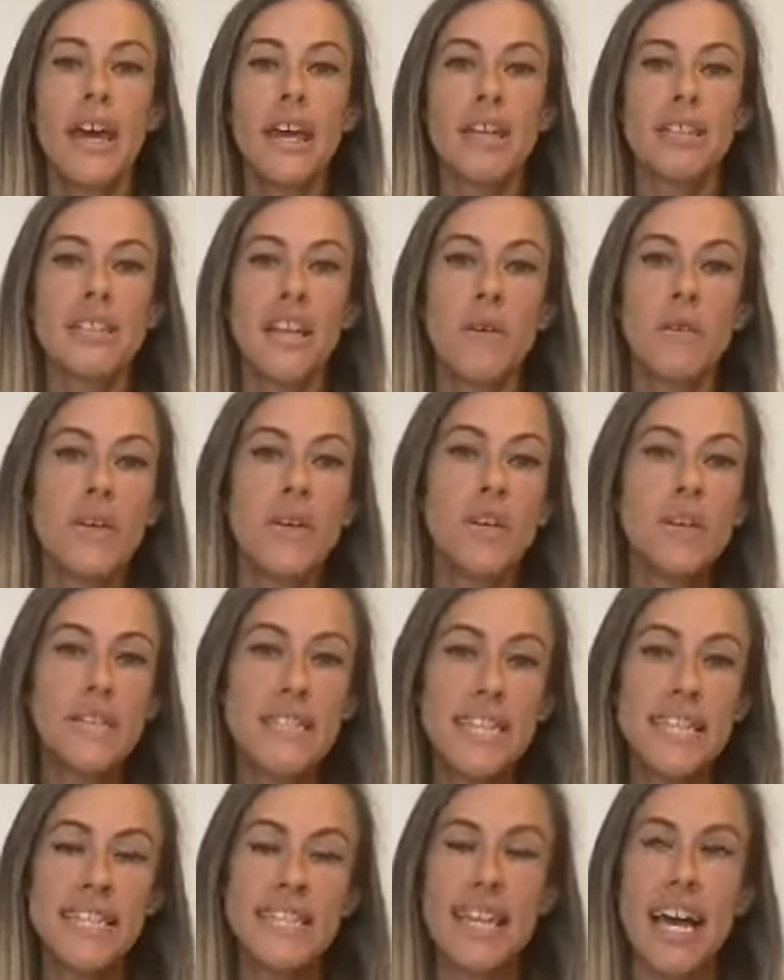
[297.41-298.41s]
So use
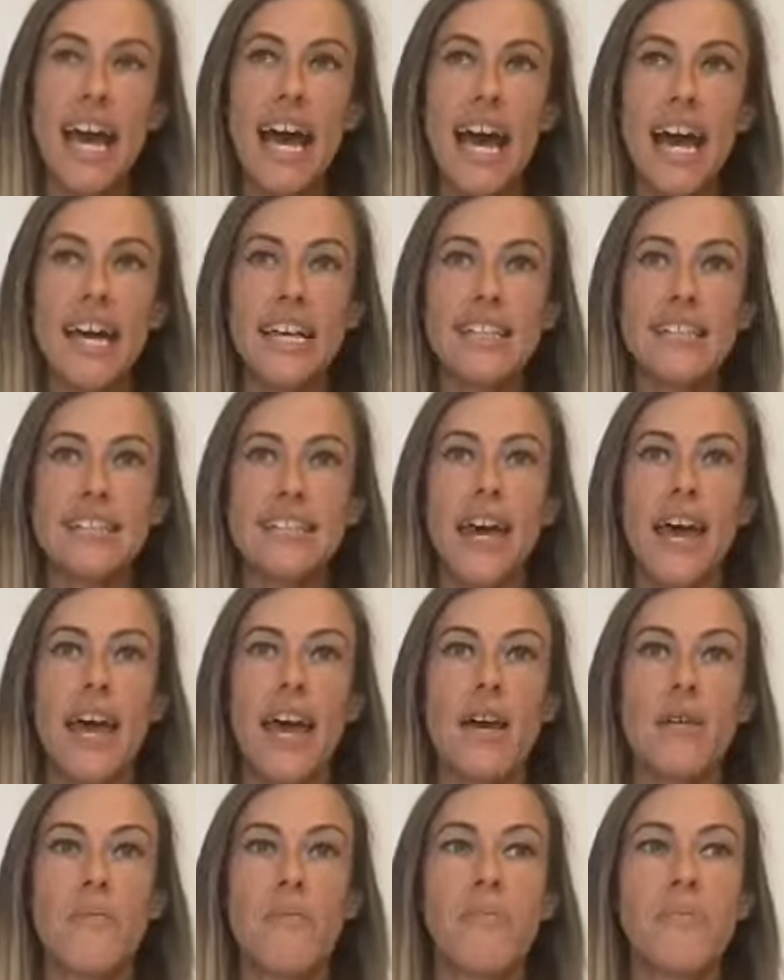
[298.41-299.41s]
this as,
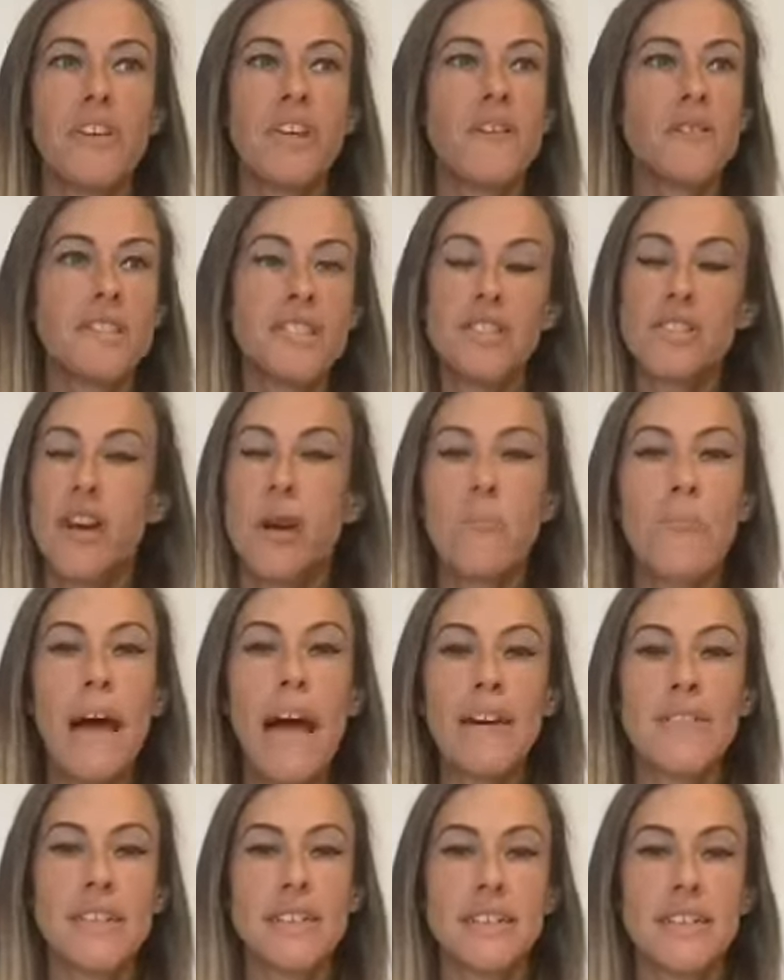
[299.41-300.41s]
use this
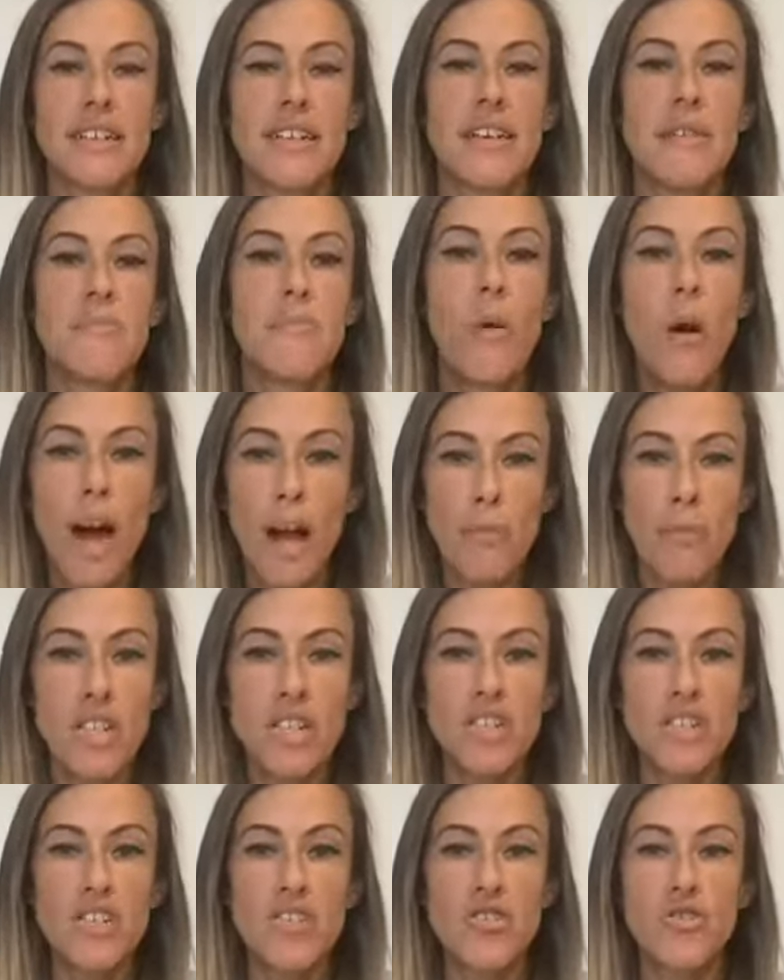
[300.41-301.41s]
comparison, what I'm going
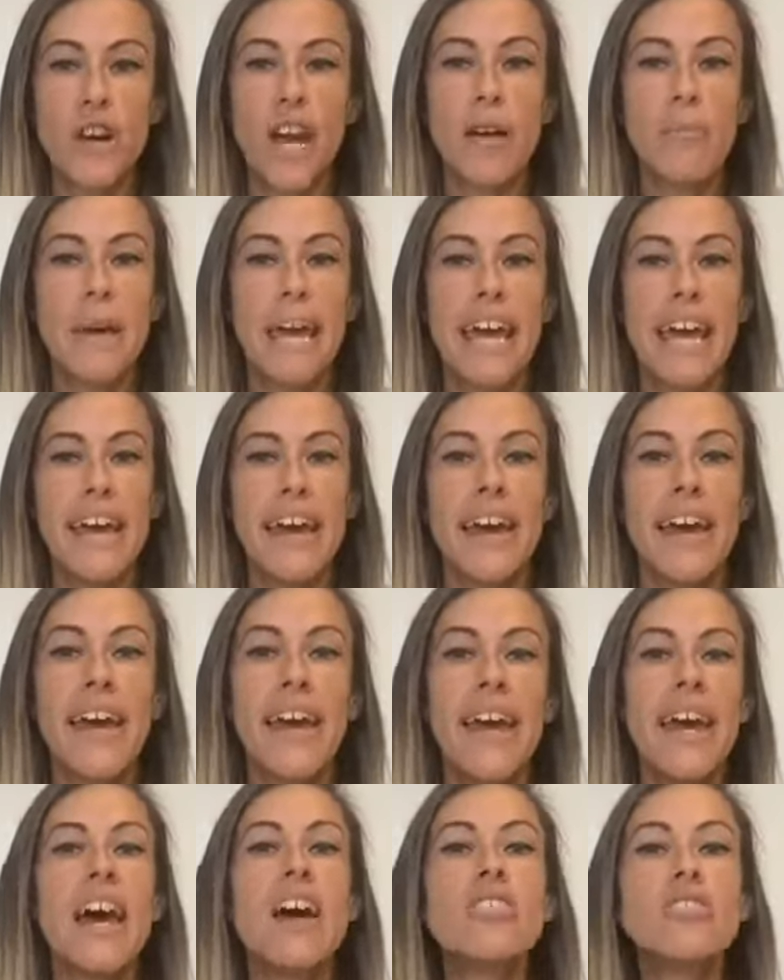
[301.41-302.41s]
to describe here,
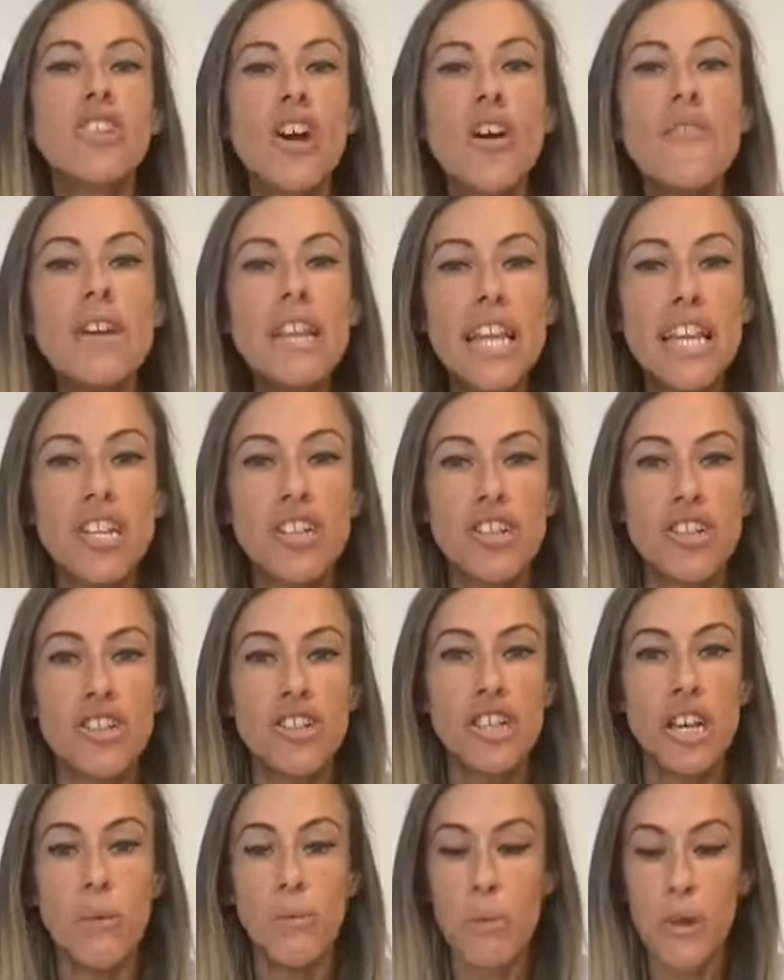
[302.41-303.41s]
as your
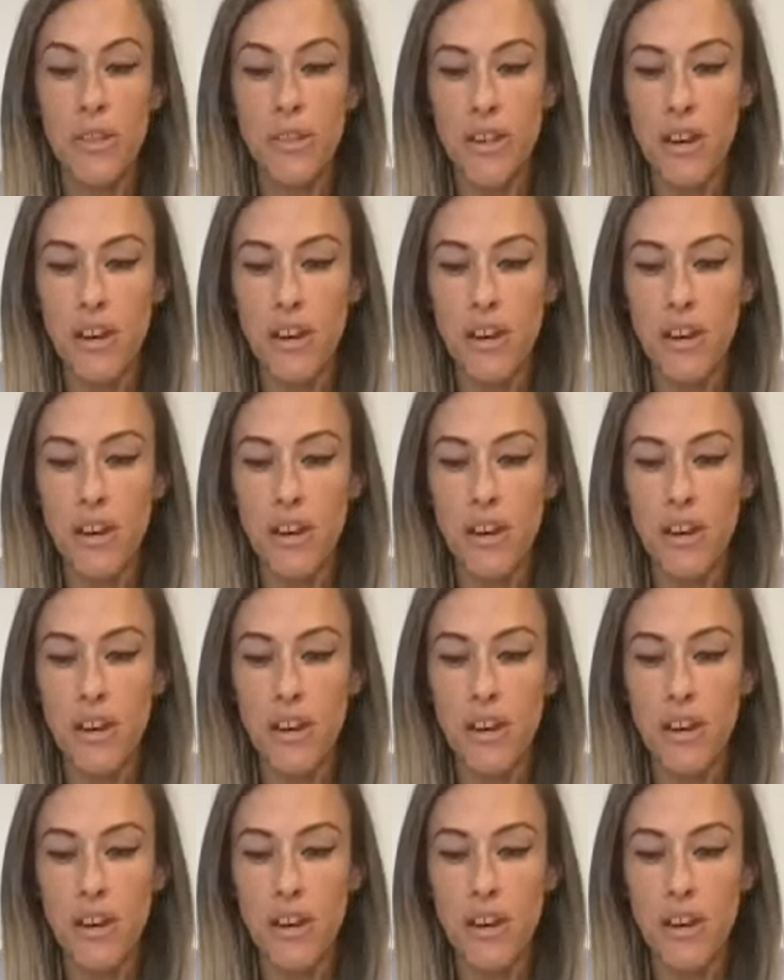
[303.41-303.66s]
relationship with your